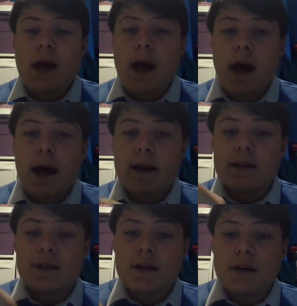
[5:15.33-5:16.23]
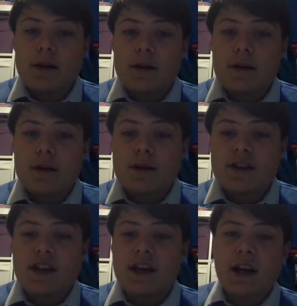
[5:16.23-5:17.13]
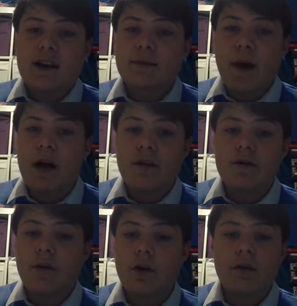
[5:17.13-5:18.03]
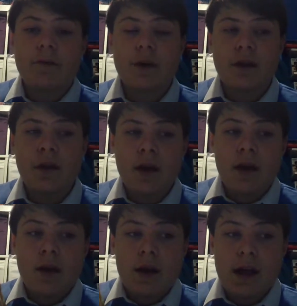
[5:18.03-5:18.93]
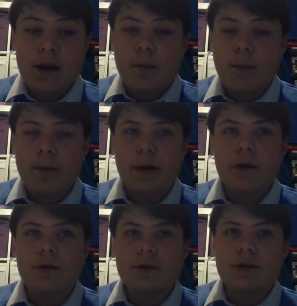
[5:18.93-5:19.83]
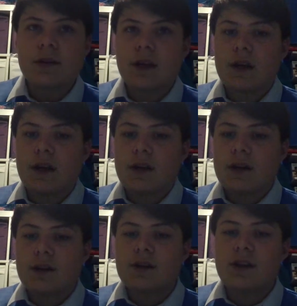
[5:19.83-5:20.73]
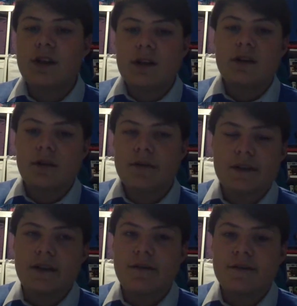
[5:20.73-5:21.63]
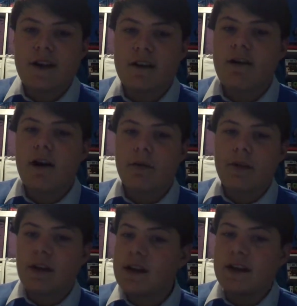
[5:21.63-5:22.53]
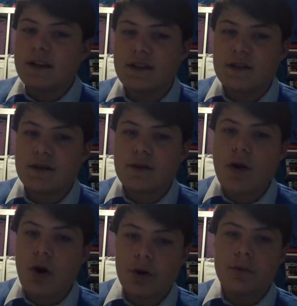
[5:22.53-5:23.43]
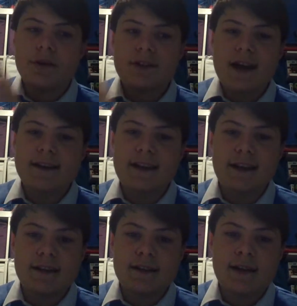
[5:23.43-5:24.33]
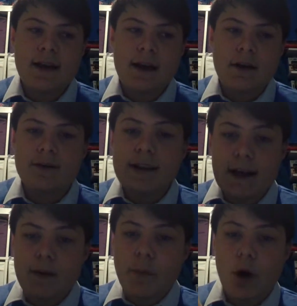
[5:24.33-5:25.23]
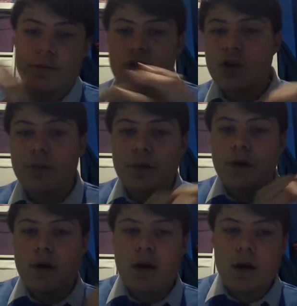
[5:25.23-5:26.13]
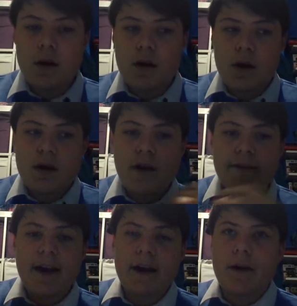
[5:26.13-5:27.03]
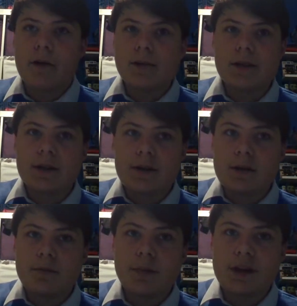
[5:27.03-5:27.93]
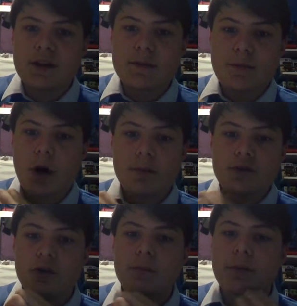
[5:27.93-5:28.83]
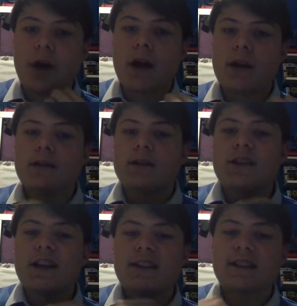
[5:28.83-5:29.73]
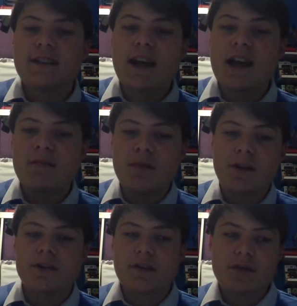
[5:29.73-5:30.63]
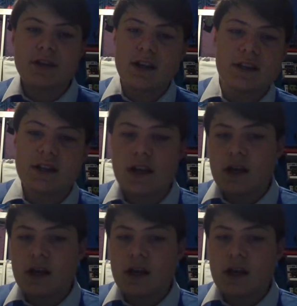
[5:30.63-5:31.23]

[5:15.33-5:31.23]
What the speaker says: and she kind of has a back and forth with him because she can obviously figure out that he's not who he says he is, because he kind of pops up, never getting older, but he just pops up and changes his name because obviously it's,